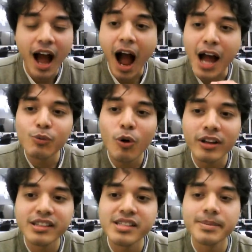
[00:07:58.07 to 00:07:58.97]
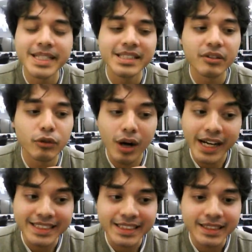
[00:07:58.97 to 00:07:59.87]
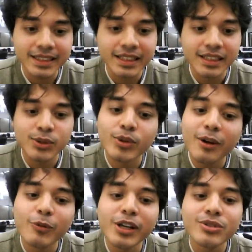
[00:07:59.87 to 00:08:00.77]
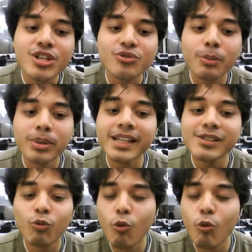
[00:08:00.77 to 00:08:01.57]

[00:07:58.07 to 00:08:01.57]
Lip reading: I want this to be done right, so that we don't just replace